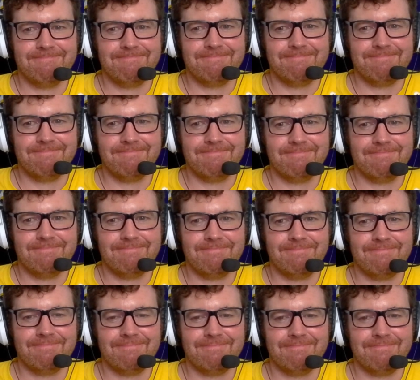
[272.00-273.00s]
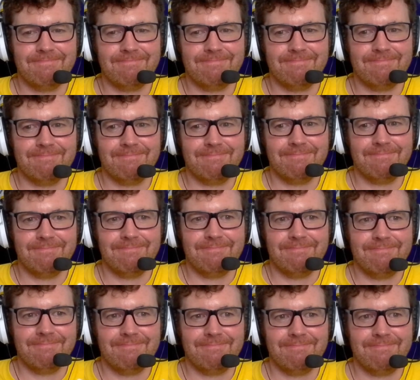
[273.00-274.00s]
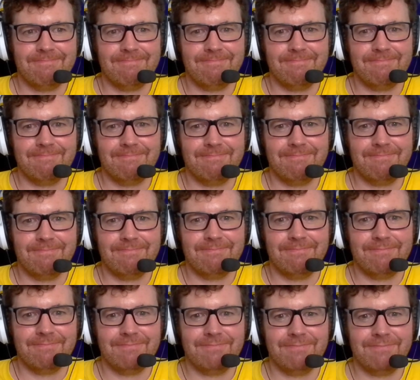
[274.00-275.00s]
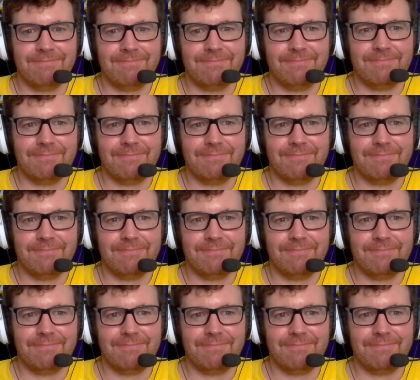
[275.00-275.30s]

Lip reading: [no speech]